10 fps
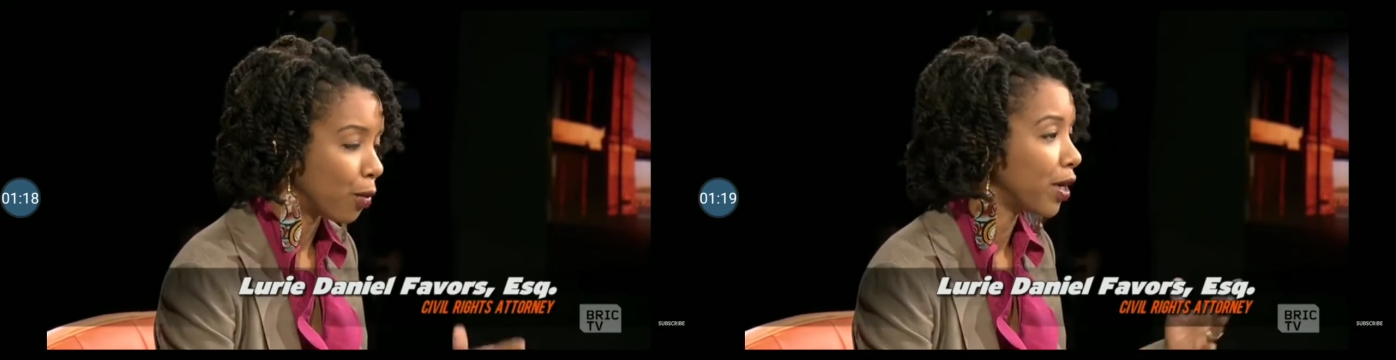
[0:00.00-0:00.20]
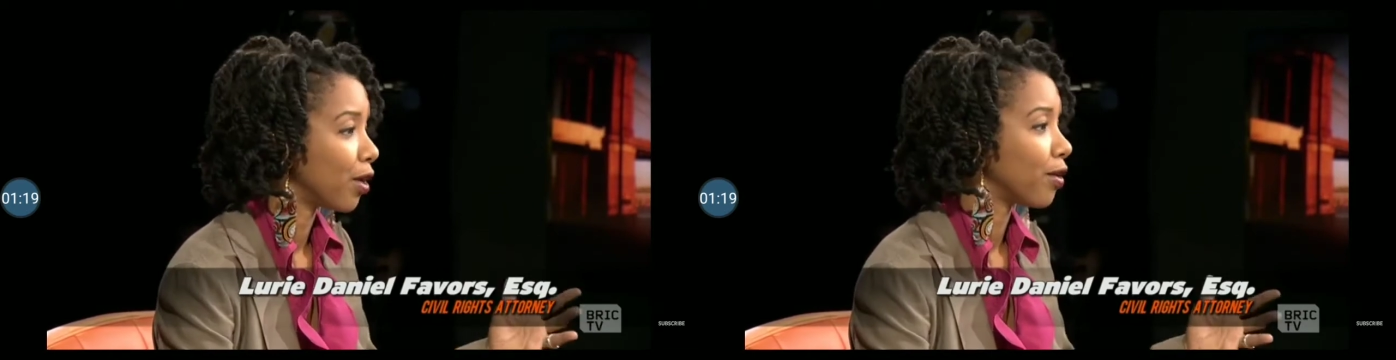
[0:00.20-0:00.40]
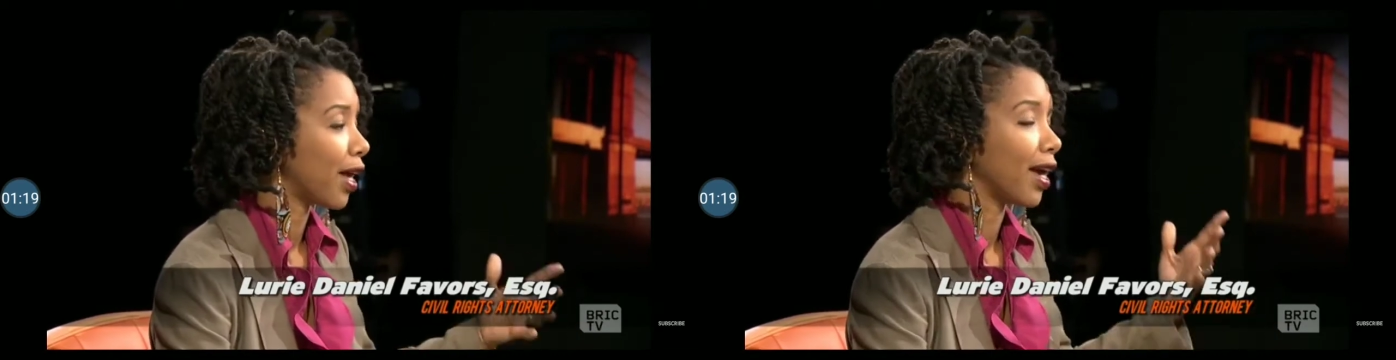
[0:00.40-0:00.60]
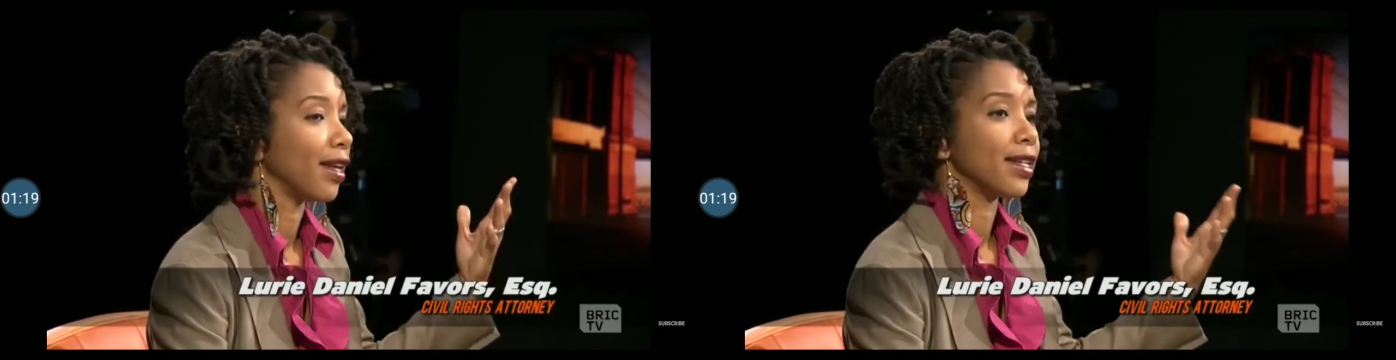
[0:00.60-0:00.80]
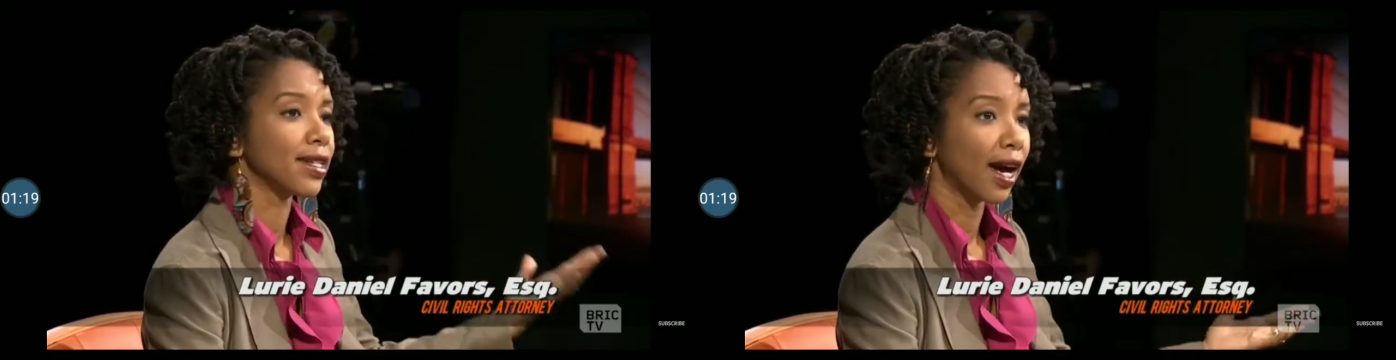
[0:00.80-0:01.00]
we know that
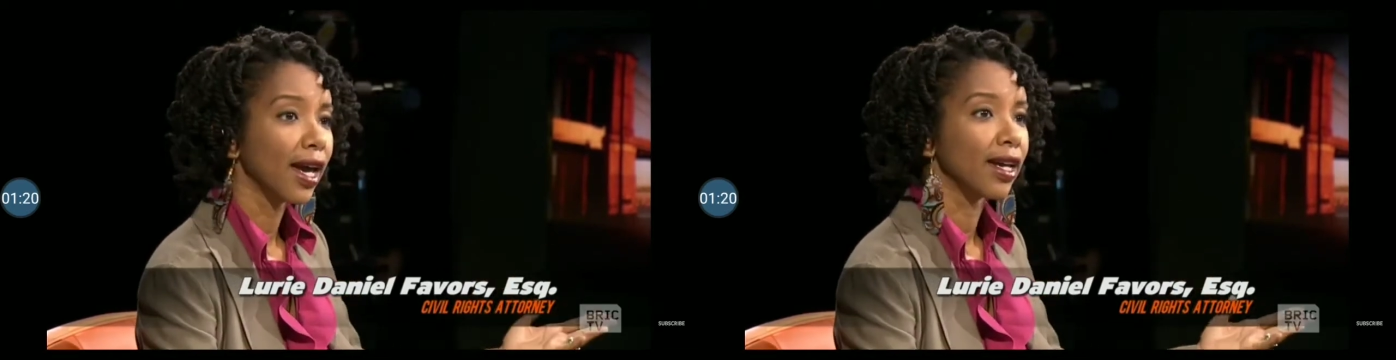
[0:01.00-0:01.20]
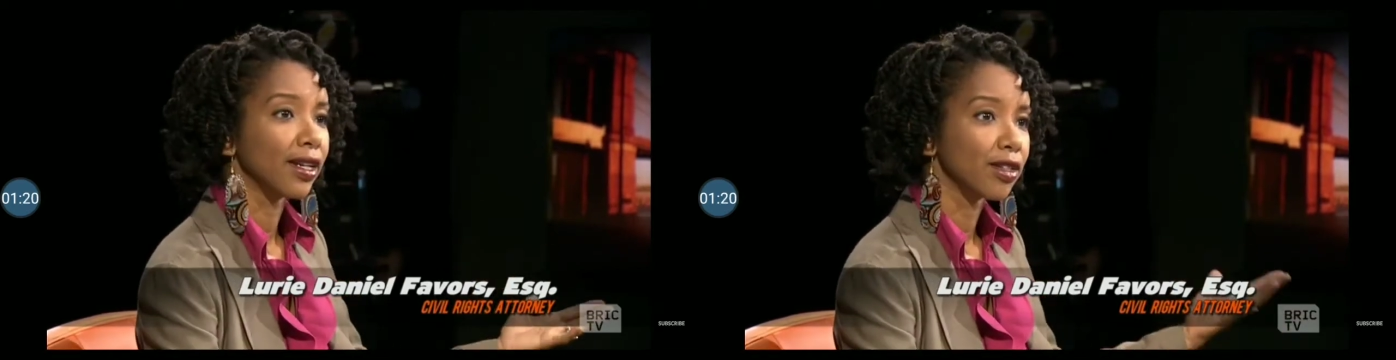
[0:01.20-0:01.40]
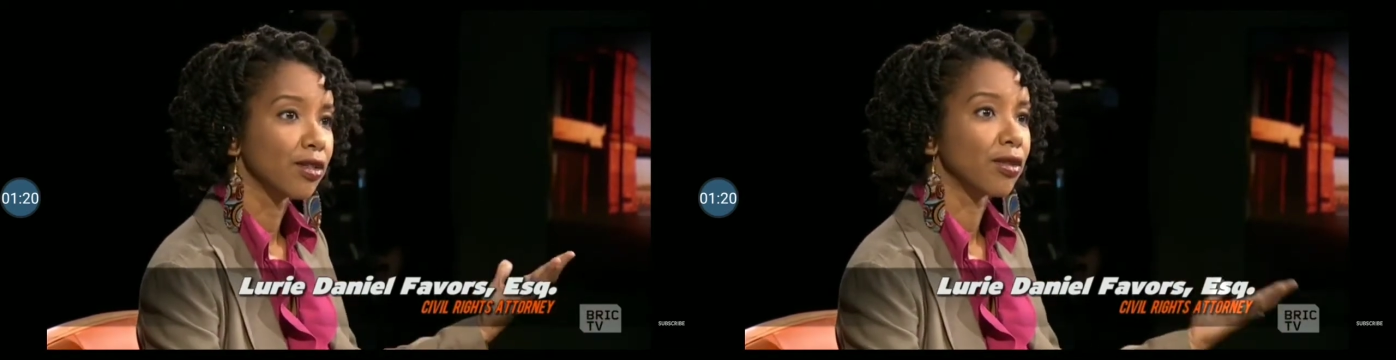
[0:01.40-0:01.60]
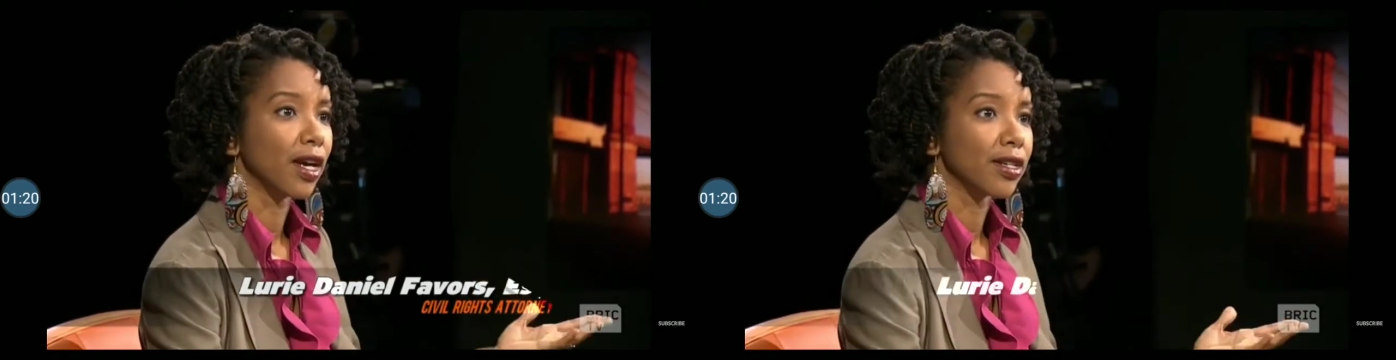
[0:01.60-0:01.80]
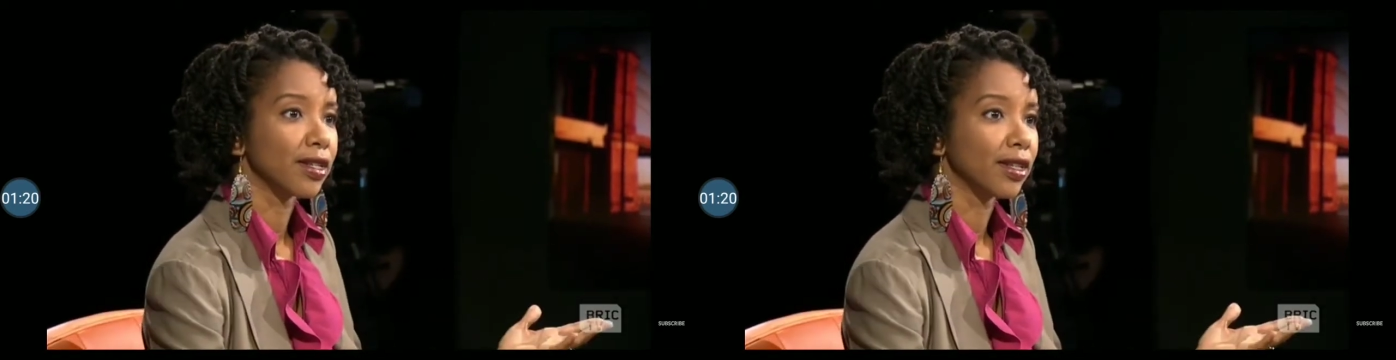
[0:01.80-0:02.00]
at its height in
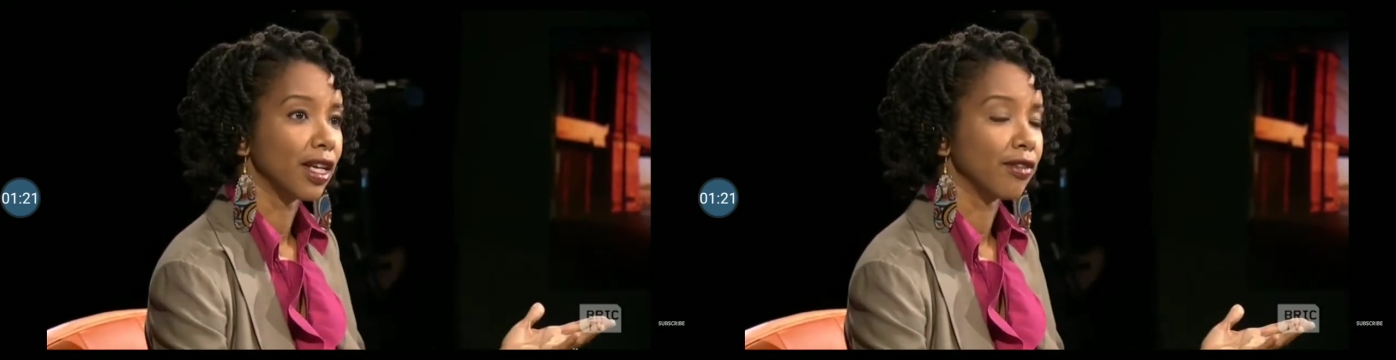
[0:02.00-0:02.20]
2011,